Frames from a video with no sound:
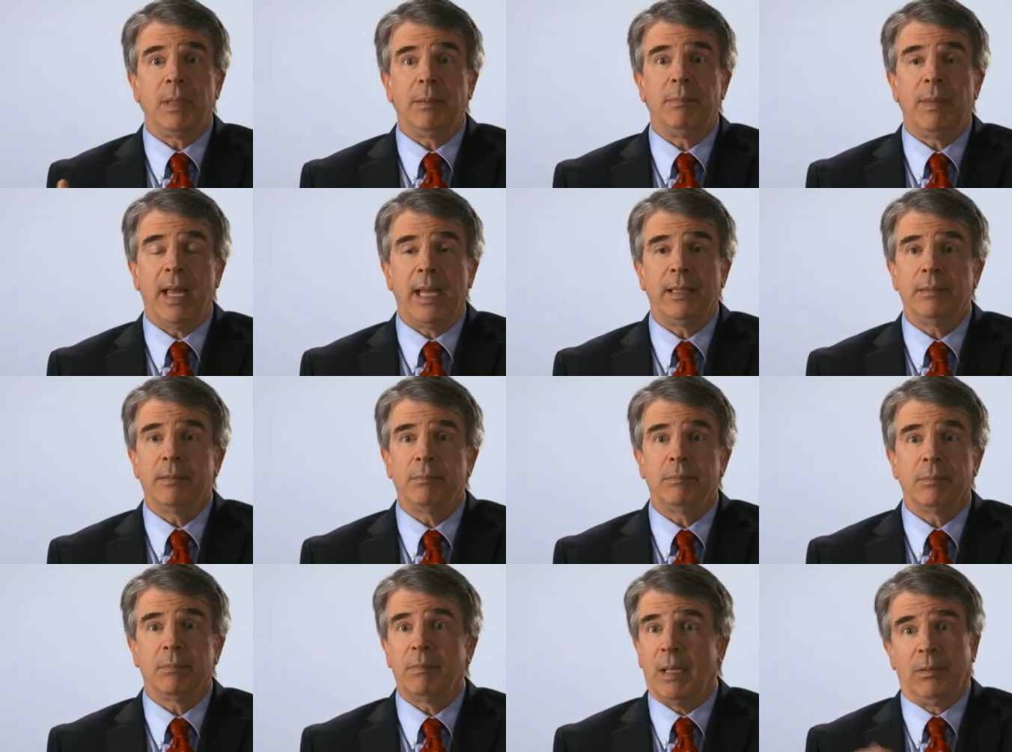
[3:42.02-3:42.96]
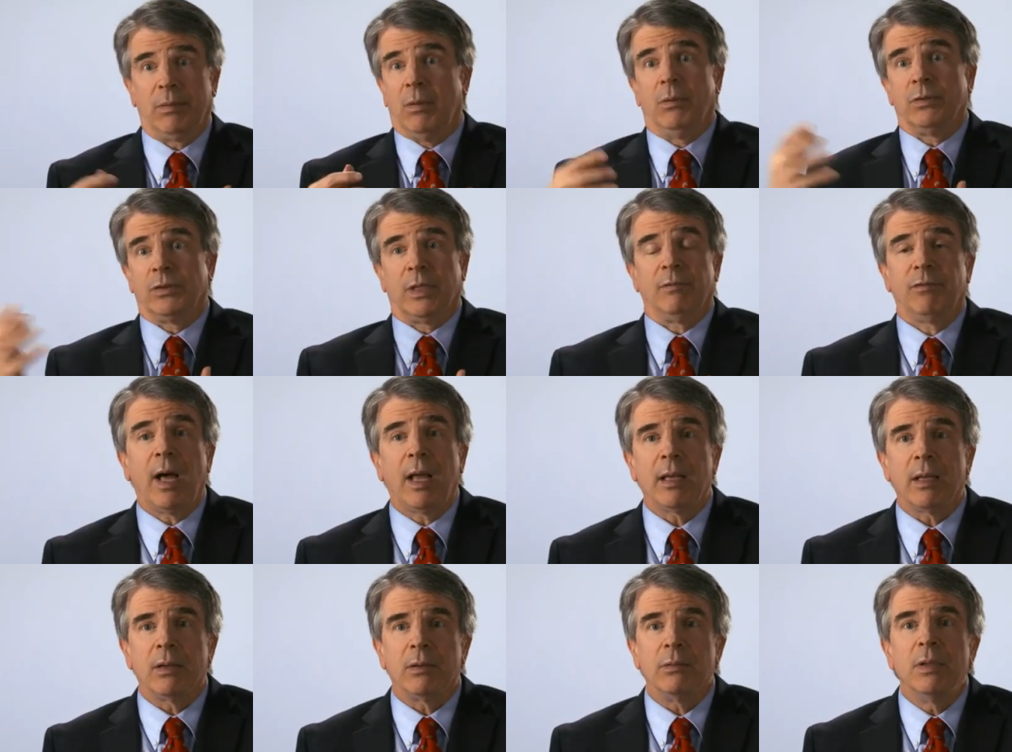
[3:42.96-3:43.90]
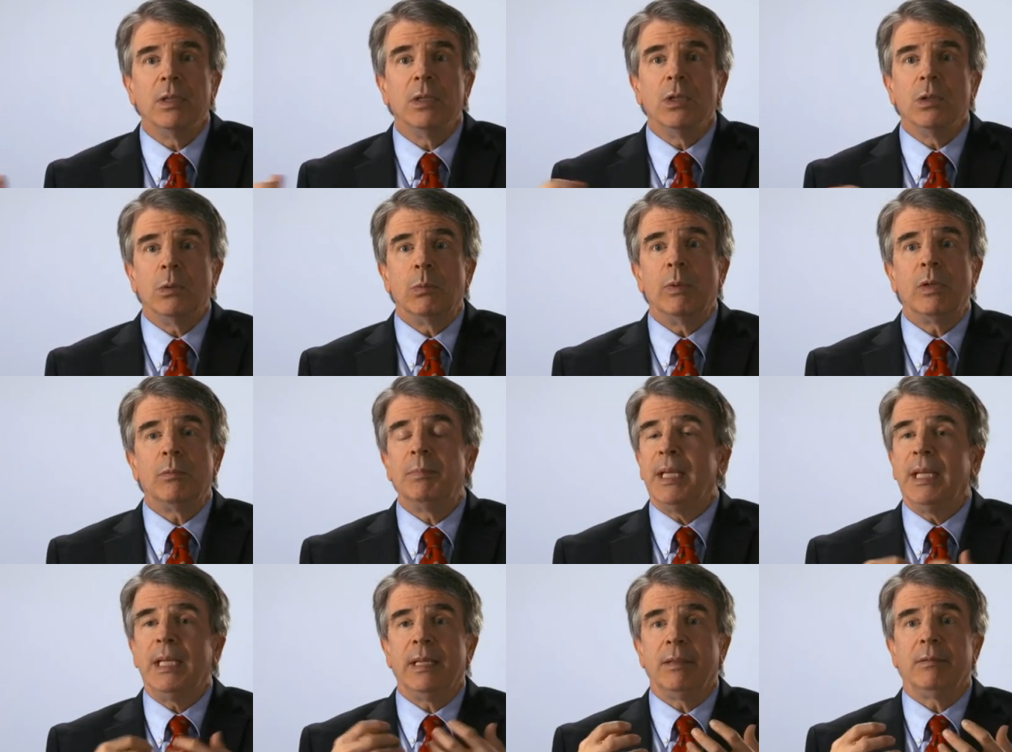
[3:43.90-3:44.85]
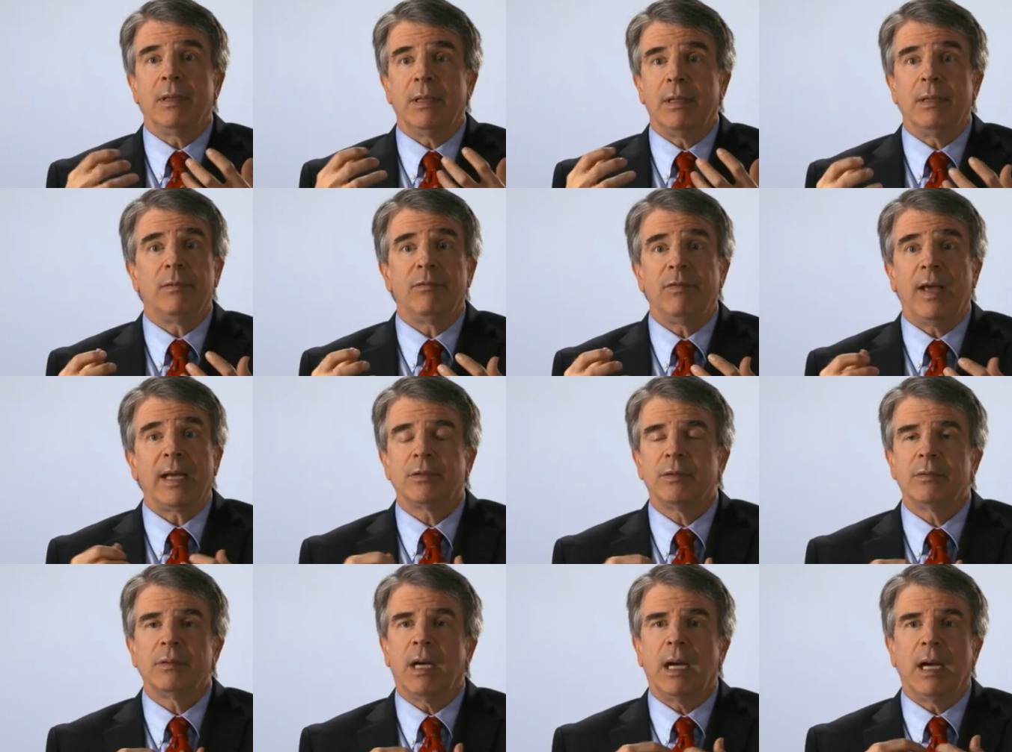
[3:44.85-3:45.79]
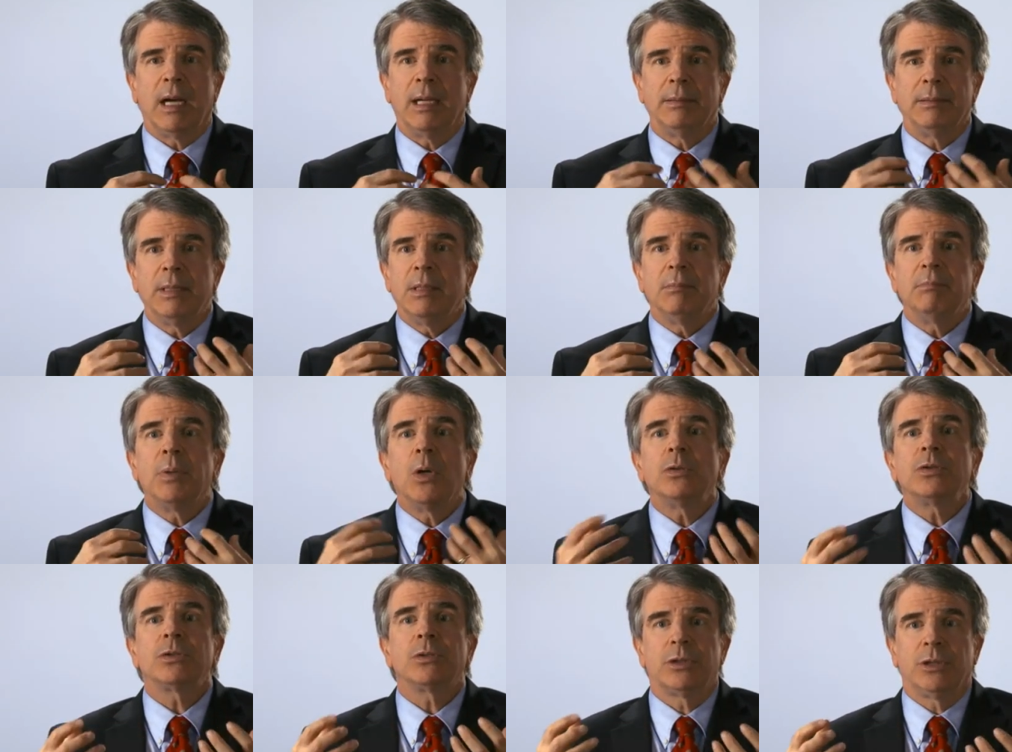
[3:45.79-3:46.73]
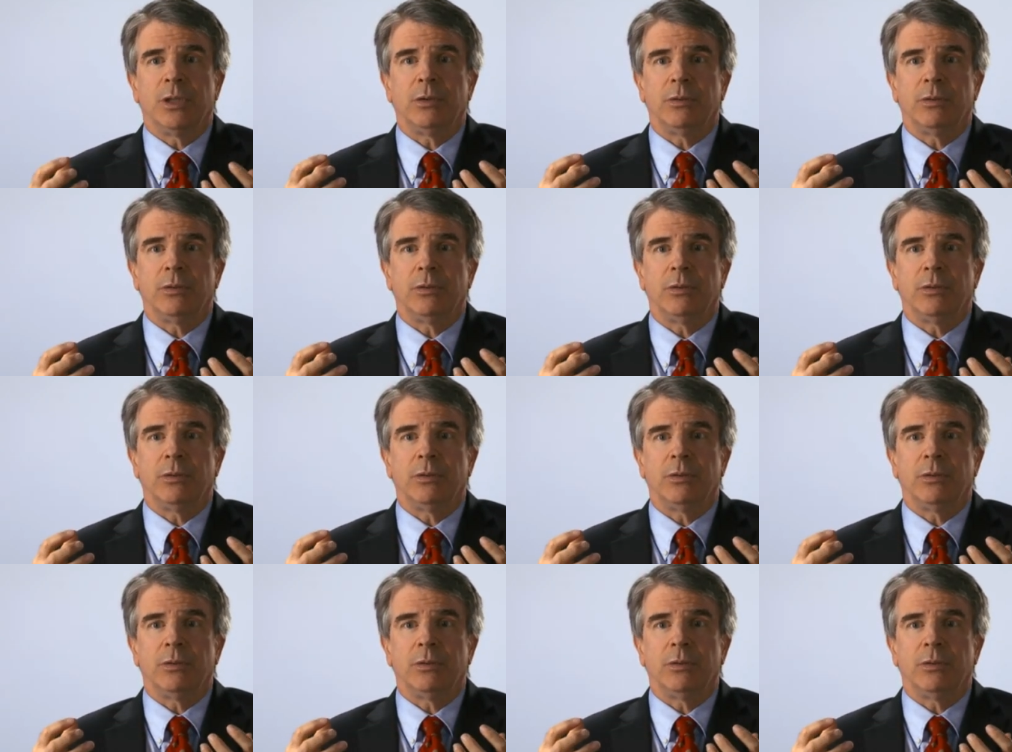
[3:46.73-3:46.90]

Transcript: women and men, and those that follow, will be, in, in effect, uh, poster